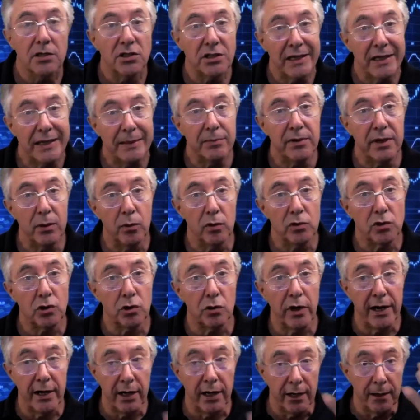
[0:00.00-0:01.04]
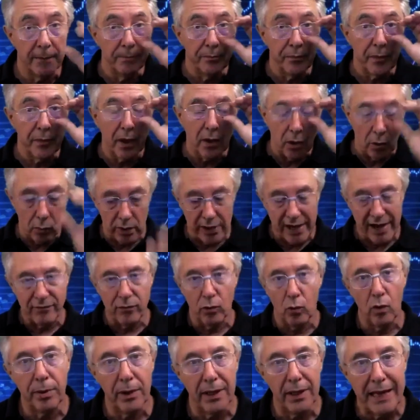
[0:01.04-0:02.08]
Same thing with trading. You want to
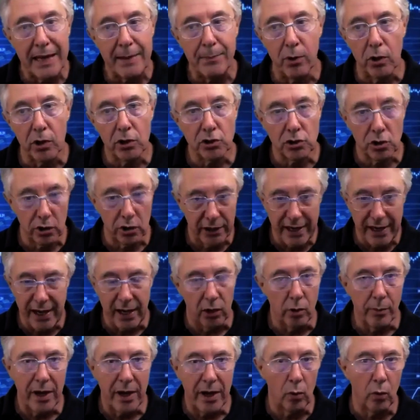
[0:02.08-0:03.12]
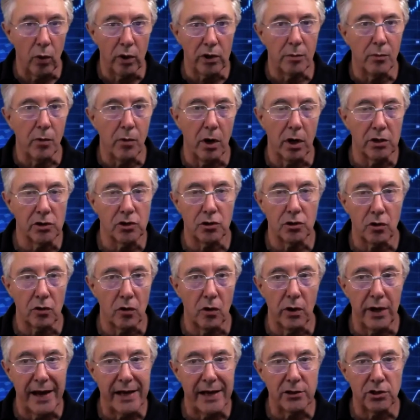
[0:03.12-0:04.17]
have a playbook so that, yeah, no matter what the markets are
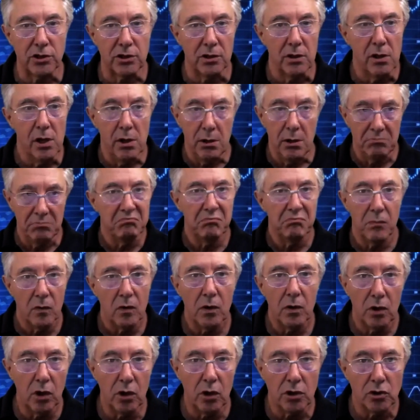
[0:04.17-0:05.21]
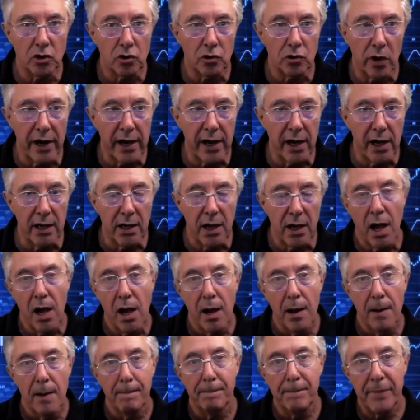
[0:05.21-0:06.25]
throwing at you, you can trade,
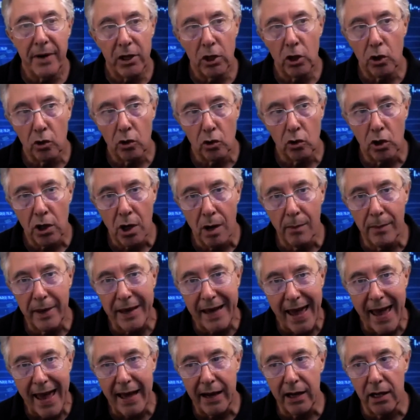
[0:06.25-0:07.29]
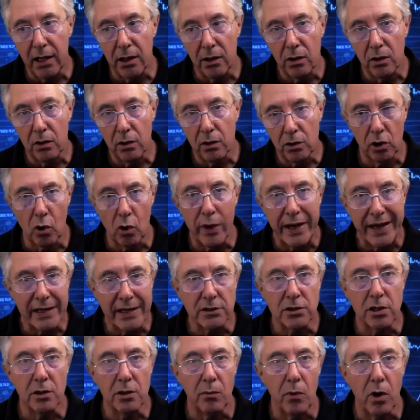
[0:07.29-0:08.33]
but you're coming at it, you're going
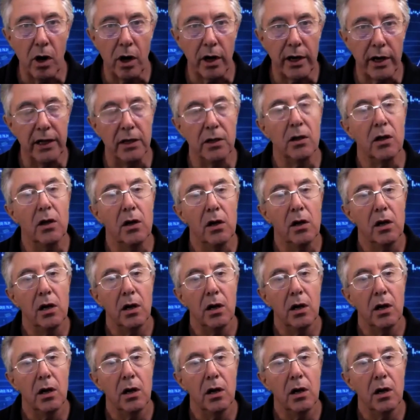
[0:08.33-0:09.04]
into the market